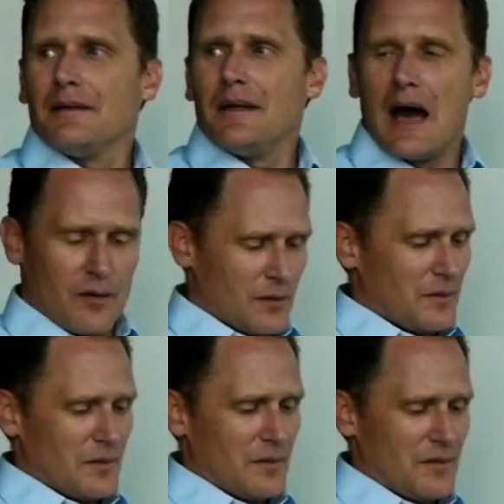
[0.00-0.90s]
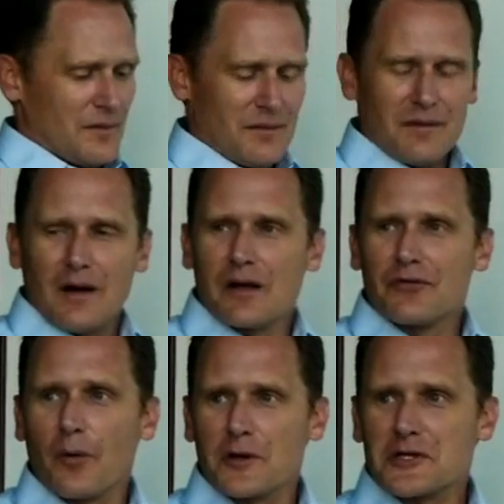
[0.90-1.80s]
Now,
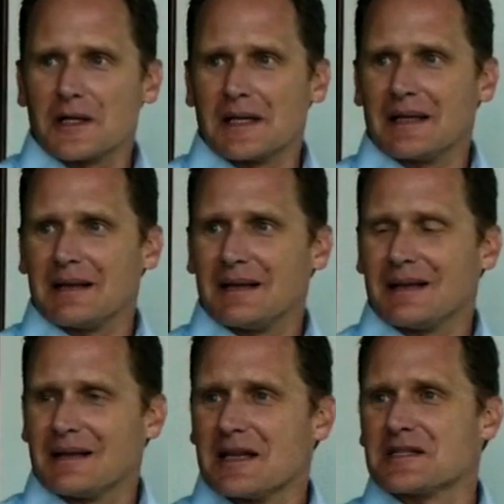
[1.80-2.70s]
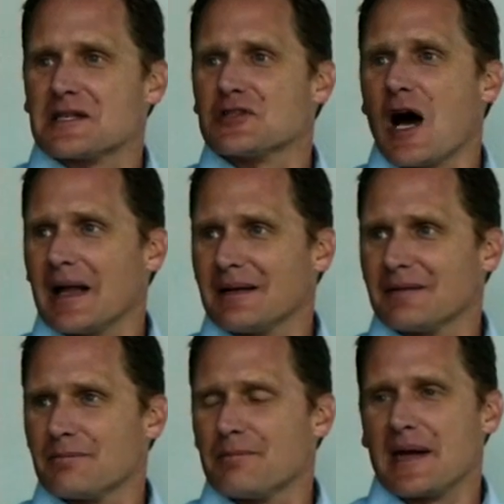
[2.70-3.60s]
unfortunately, this is
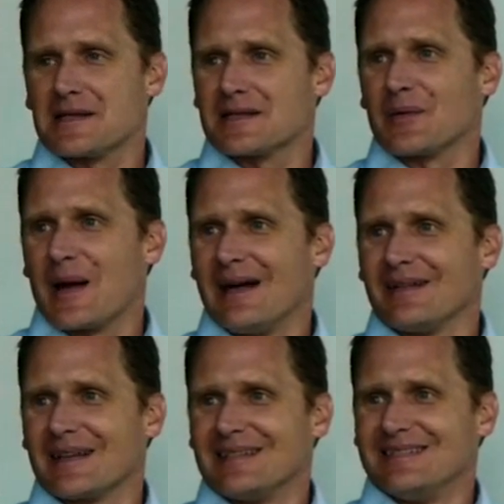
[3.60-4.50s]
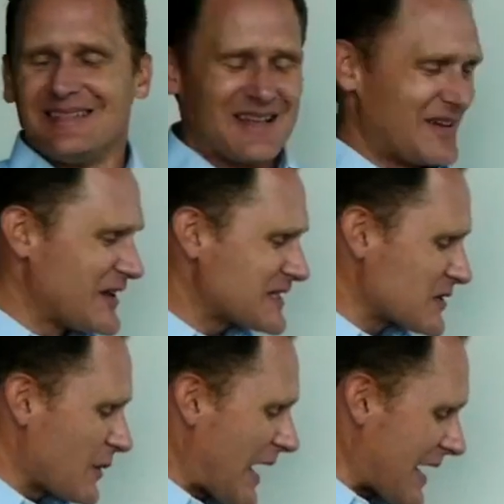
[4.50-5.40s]
not based in reality. This
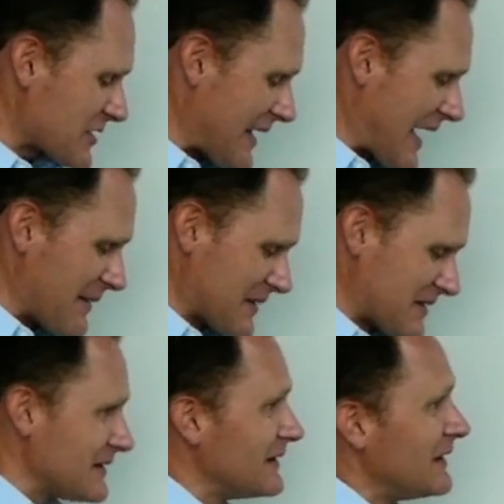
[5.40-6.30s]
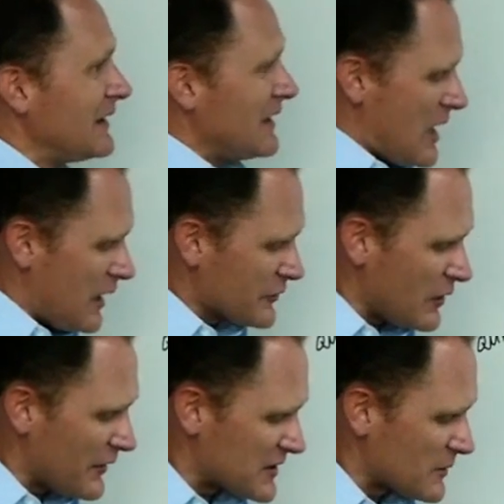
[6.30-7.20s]
is what actually happens. I'll
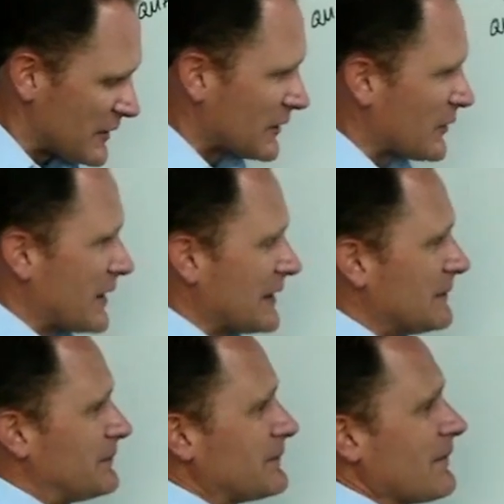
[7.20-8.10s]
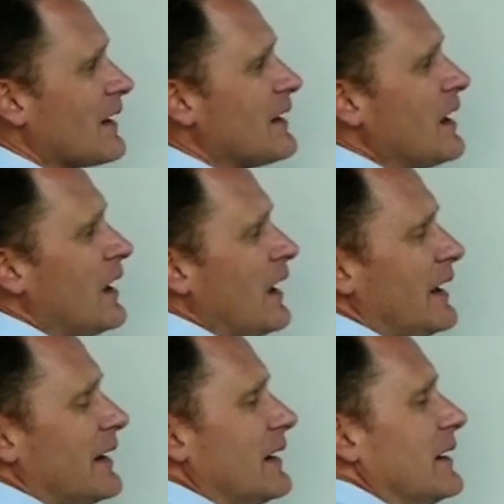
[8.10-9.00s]
draw this one in green.
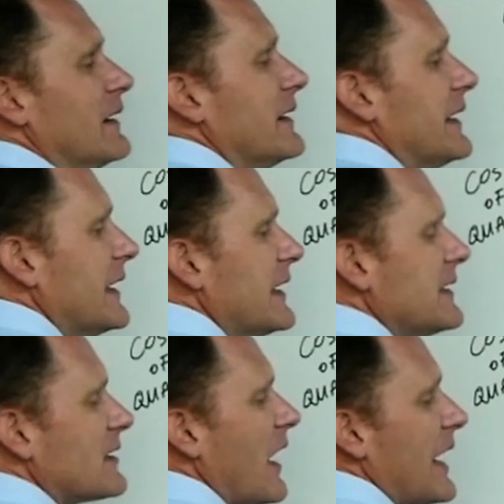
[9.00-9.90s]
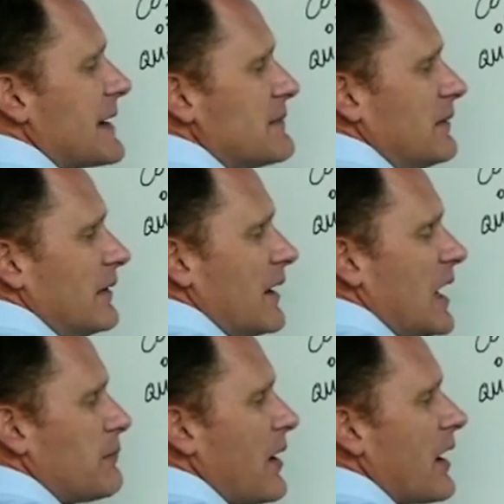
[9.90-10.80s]
Anytime
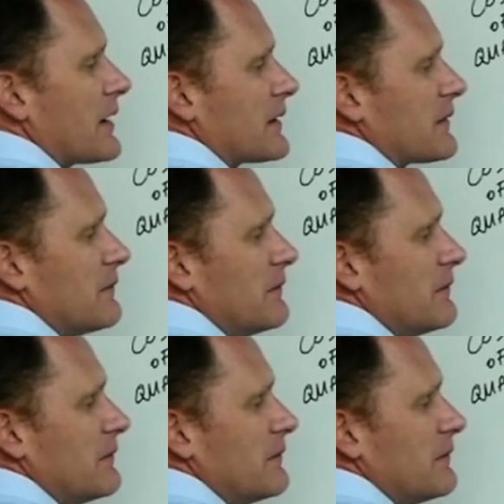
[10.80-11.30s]
a part